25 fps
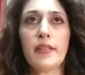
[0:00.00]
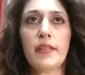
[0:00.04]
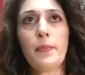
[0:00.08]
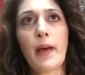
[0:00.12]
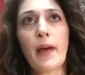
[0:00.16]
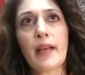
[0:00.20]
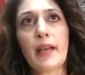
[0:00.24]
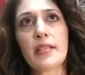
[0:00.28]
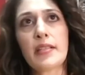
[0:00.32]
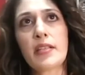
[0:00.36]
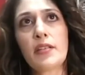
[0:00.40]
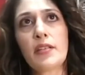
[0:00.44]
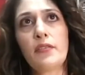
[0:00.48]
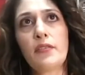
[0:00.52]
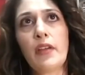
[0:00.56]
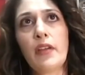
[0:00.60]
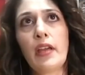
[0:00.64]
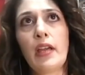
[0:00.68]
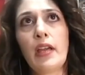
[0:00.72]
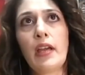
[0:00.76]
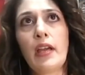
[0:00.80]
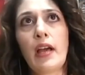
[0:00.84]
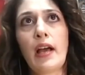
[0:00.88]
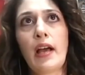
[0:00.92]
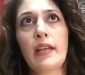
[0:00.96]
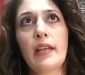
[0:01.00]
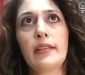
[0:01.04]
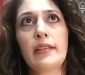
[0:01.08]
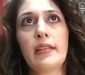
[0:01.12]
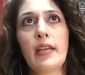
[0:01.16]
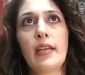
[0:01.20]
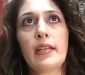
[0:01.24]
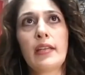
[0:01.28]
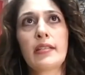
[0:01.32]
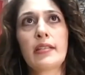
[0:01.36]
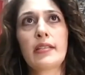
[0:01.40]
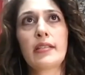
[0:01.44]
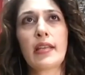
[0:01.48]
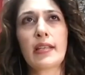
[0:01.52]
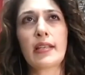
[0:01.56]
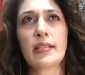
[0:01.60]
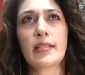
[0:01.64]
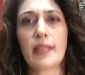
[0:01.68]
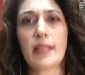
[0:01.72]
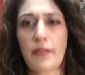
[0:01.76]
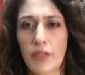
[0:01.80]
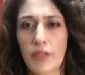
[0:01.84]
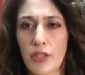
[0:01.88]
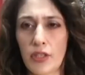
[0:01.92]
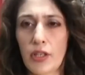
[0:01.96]
passed away, I think, 6,
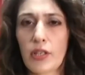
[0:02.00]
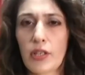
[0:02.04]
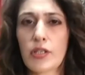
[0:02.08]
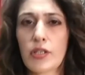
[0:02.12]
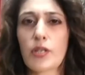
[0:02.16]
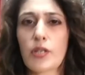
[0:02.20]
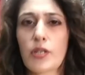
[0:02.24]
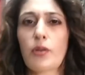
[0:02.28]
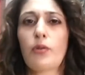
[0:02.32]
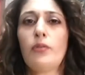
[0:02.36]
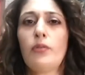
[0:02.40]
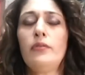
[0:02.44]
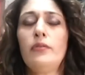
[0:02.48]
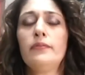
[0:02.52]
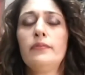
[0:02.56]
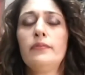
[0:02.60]
7 years ago.